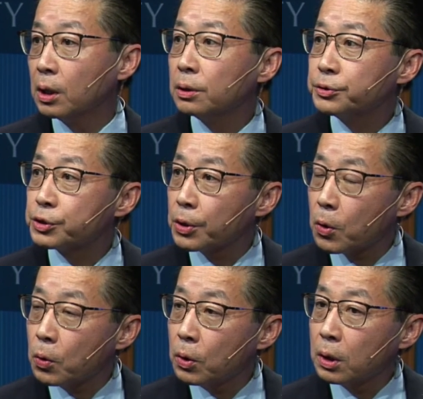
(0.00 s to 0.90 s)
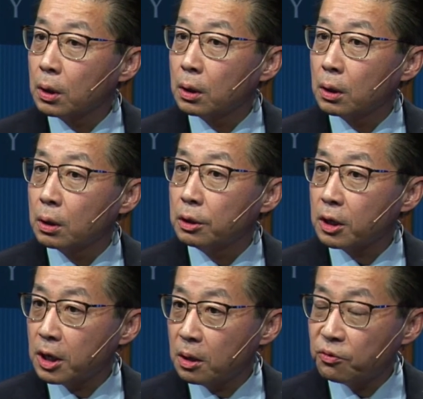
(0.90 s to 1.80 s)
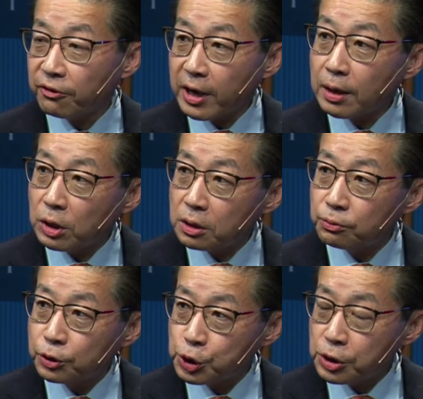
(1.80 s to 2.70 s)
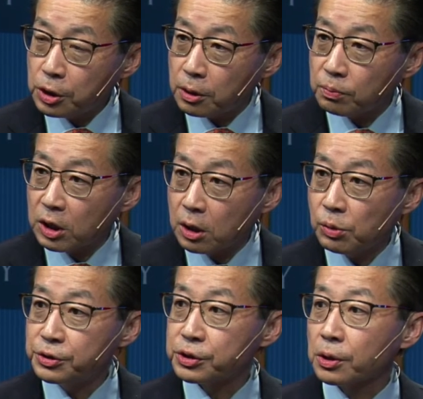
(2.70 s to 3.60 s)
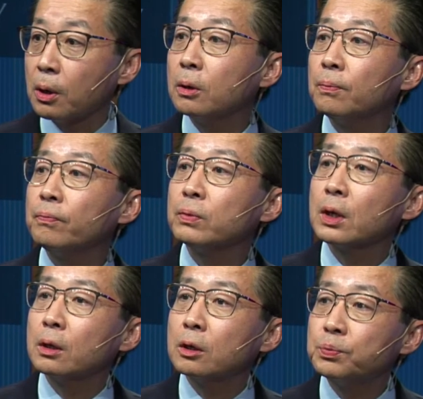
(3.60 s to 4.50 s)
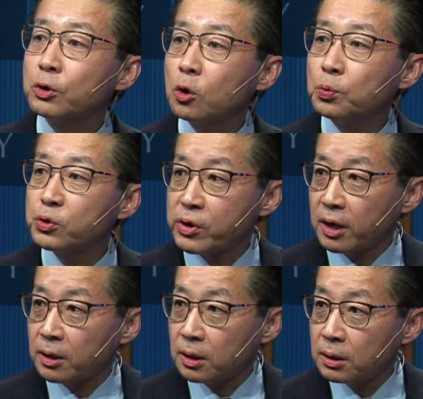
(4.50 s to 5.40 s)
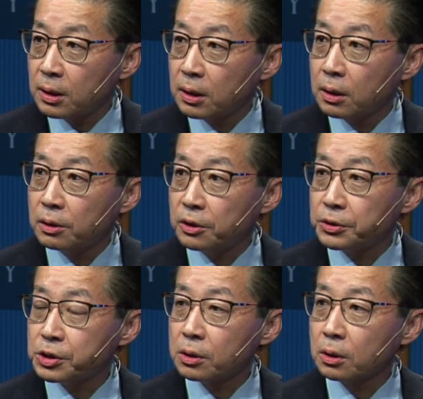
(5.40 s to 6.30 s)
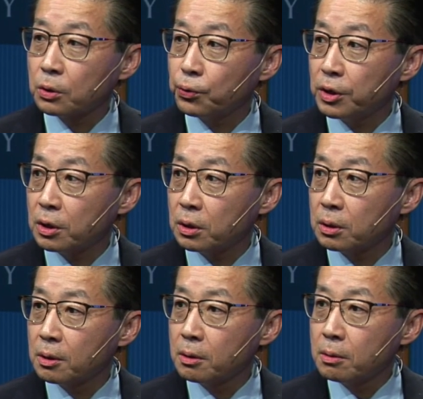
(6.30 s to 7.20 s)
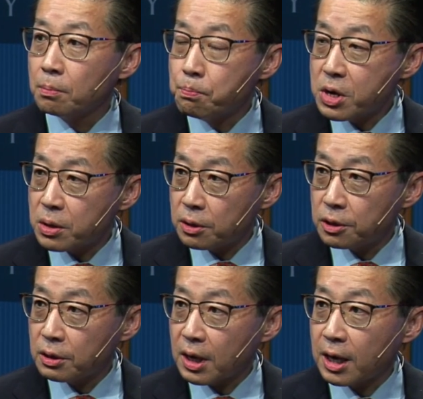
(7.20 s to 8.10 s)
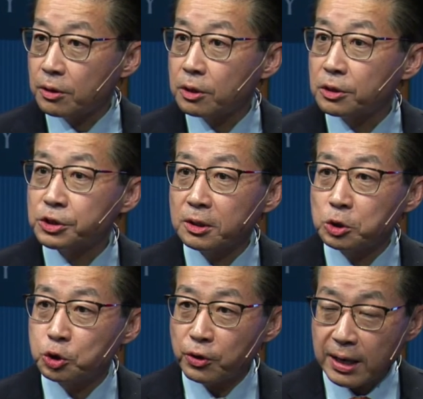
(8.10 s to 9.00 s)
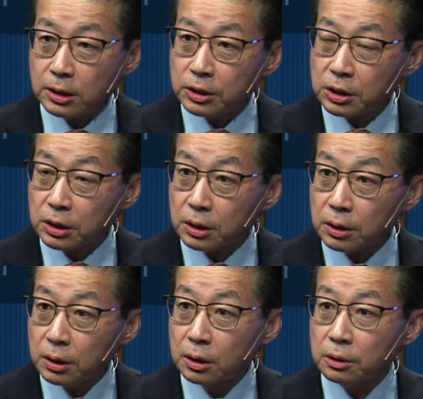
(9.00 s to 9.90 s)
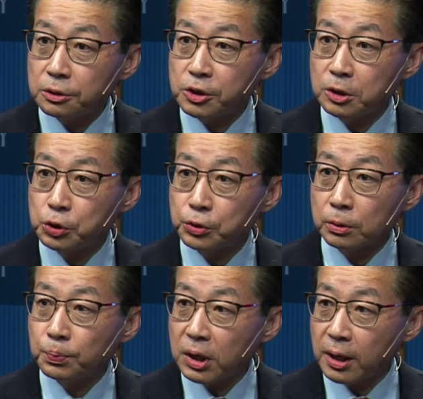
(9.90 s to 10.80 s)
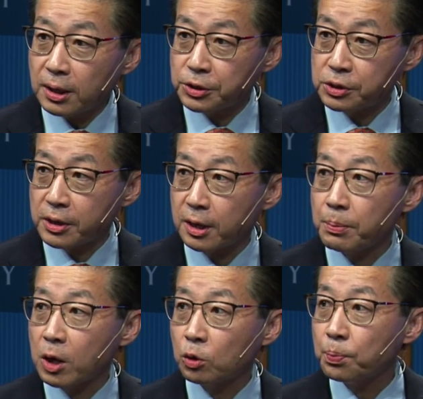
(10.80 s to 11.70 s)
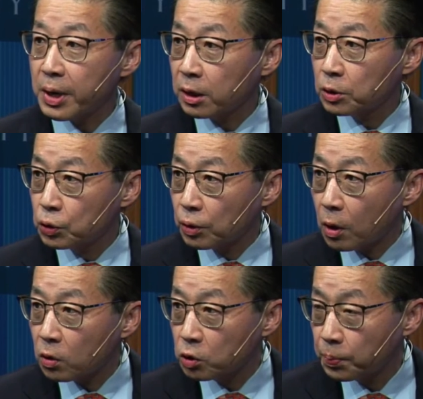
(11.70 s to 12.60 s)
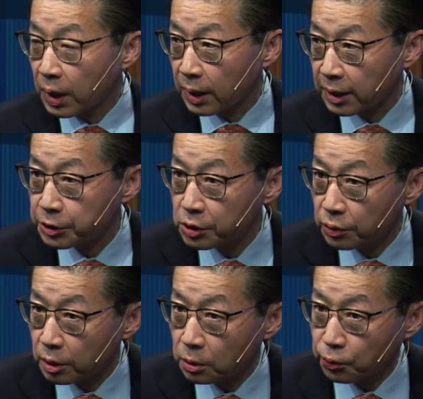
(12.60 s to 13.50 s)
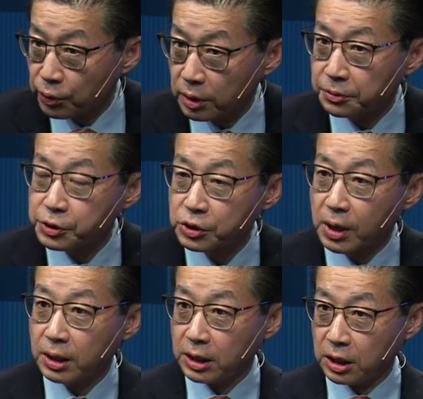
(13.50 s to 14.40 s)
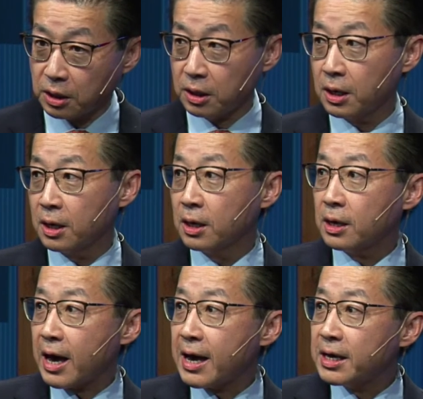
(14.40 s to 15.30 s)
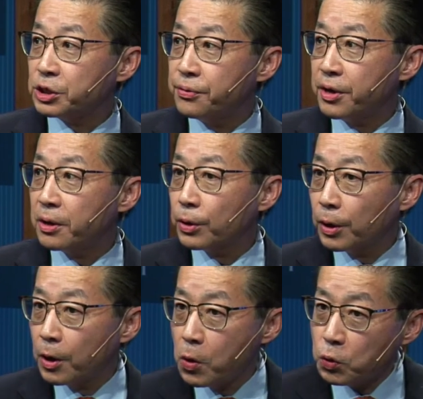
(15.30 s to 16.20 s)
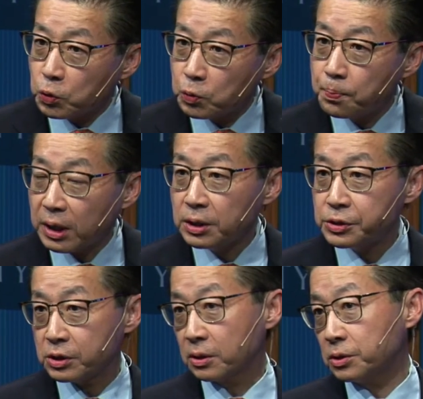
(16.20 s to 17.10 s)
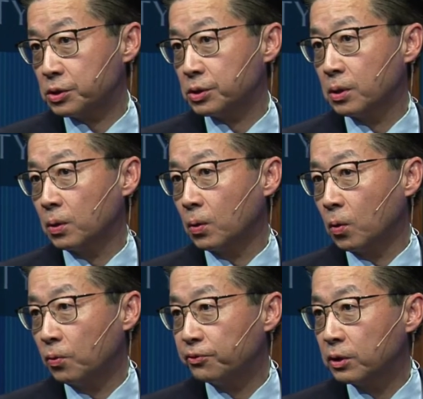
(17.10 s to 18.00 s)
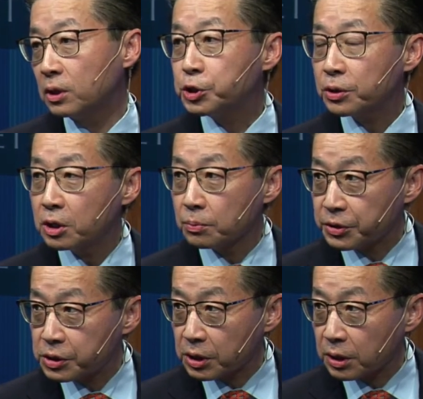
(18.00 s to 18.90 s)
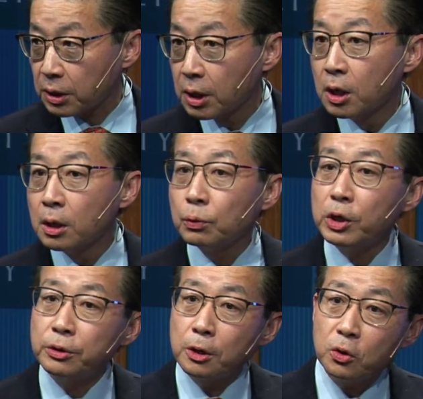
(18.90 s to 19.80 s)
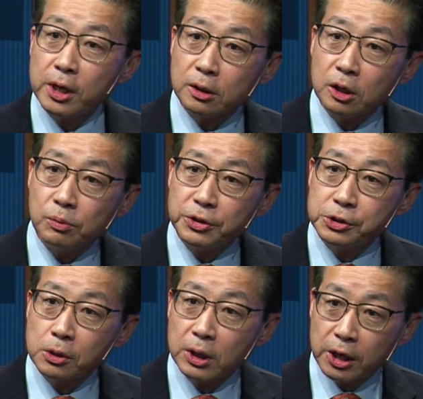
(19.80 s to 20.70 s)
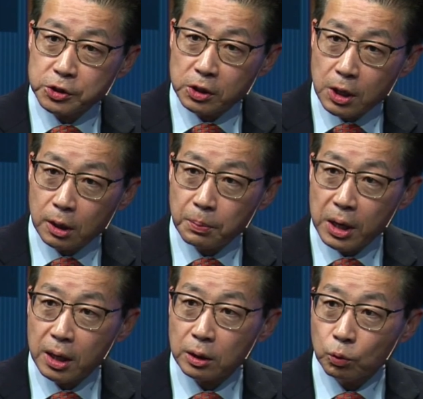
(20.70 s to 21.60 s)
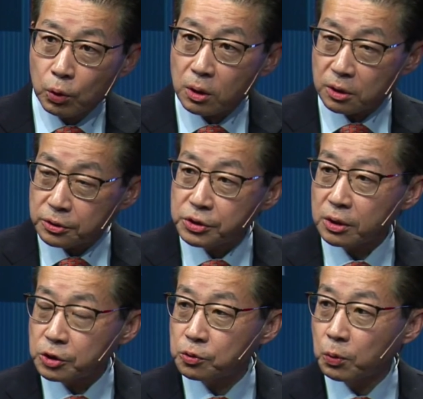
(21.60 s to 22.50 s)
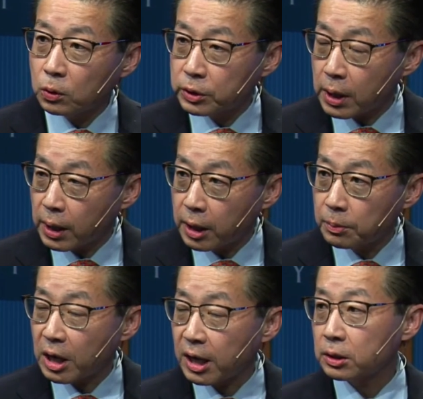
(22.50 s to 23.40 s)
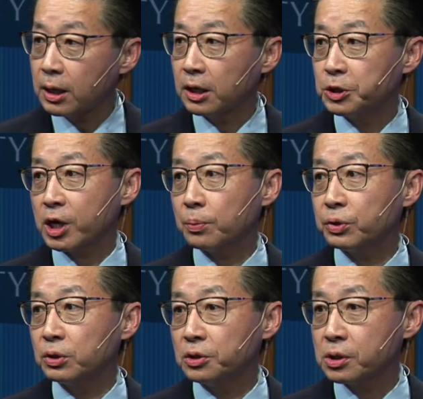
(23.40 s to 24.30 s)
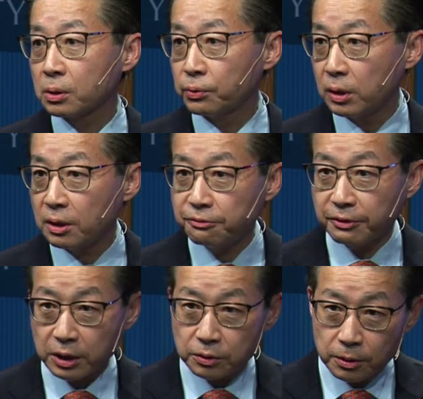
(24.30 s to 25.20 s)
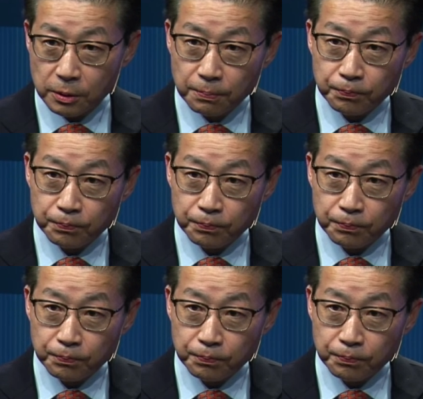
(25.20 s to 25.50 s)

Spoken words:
So the Kim family regime, Kim Il-sung, appropriated this Korean myth and the centrality, the central place that Mount Baekdu occupies in the Korean psyche, as their own basis of legitimacy. We know that Kim Il-sung as a young man was a small-time anti-Japanese guerrilla fighter,